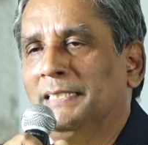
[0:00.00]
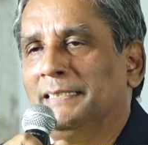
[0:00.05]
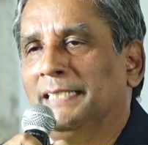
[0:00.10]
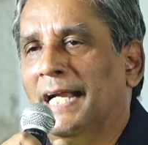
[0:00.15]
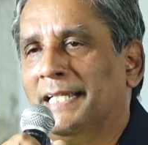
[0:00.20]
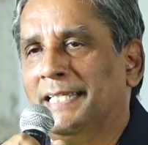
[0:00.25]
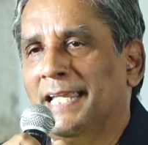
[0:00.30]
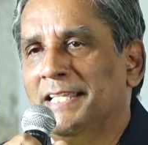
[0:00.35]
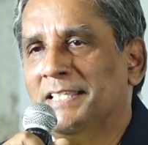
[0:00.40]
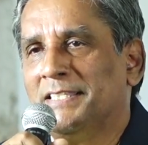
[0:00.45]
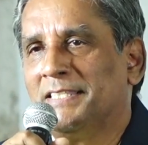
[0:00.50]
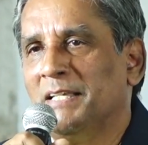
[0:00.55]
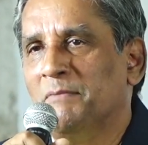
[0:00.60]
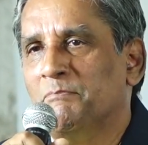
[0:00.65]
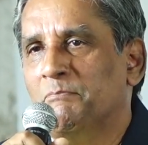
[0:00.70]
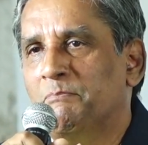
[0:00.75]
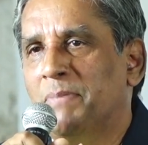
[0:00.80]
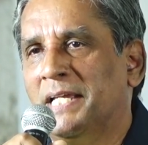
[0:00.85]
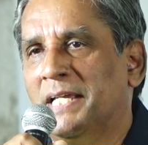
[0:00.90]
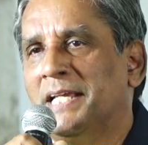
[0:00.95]
That is the
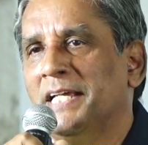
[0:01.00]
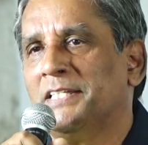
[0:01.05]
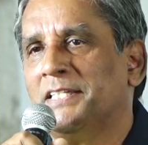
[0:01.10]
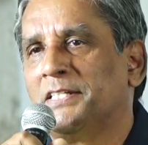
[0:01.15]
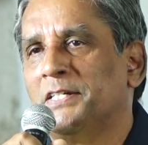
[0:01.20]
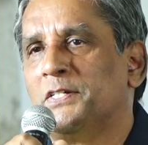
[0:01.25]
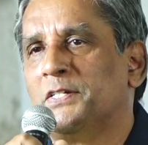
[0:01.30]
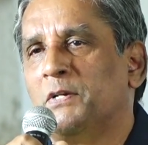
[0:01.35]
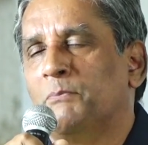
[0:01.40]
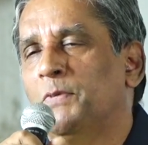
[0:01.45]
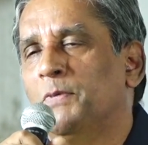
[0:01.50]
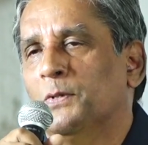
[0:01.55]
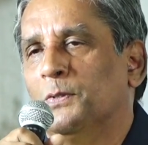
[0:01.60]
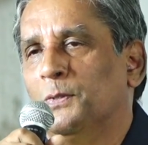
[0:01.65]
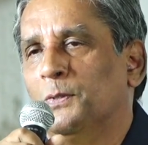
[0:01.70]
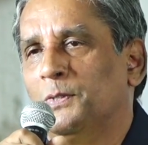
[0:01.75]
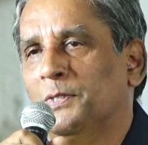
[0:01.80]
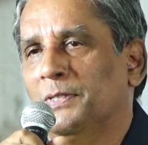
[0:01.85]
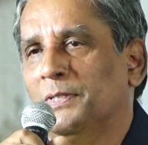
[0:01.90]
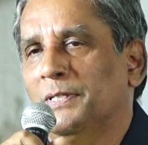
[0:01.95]
biggest
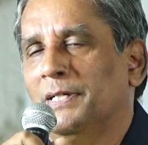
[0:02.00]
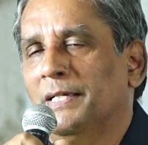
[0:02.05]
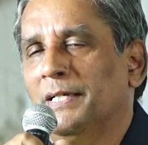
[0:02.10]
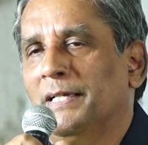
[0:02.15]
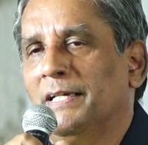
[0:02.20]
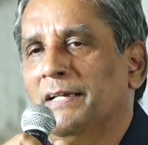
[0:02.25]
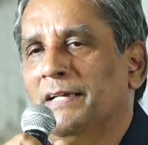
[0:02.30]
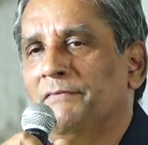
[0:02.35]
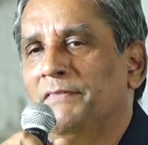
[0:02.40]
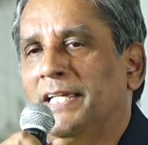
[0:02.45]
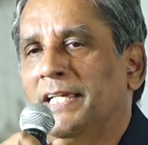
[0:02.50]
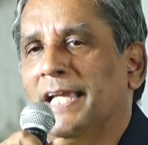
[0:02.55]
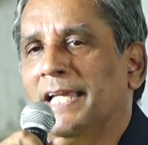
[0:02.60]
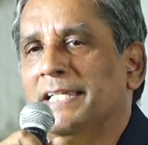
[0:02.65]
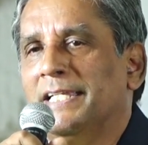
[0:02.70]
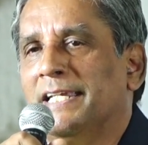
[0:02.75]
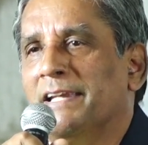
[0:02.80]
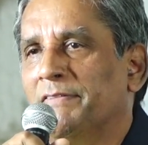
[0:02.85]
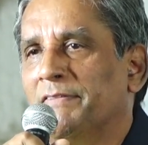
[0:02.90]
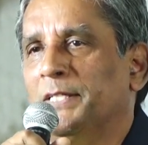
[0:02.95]
tribute we
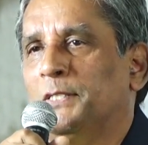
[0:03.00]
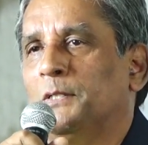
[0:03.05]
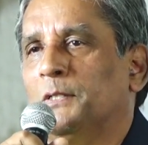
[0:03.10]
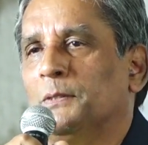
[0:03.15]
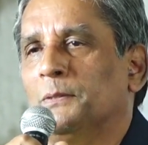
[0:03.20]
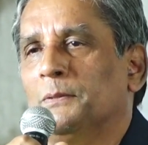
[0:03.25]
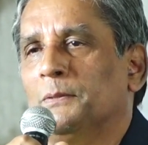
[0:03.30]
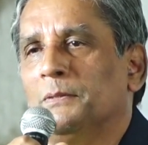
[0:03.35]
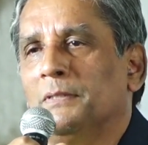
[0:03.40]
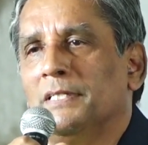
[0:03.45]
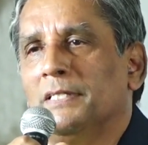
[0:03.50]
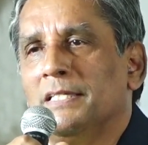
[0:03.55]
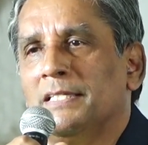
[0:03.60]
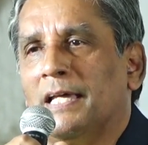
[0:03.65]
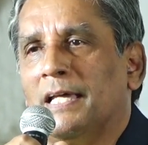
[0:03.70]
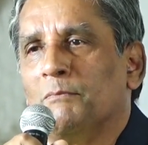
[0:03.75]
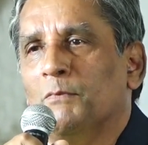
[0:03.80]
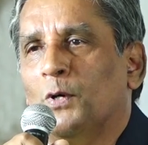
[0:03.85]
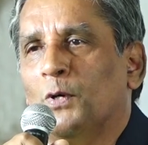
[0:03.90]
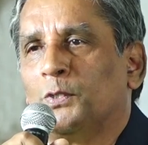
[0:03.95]
can give it to
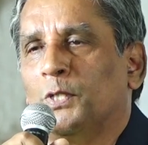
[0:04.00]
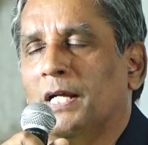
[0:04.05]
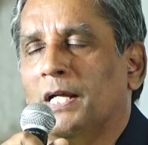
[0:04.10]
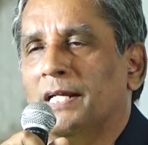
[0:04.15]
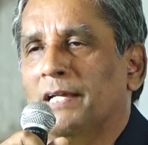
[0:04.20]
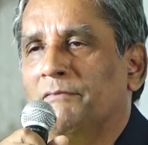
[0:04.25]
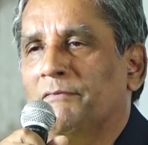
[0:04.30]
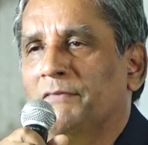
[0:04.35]
Sir Mokshaganda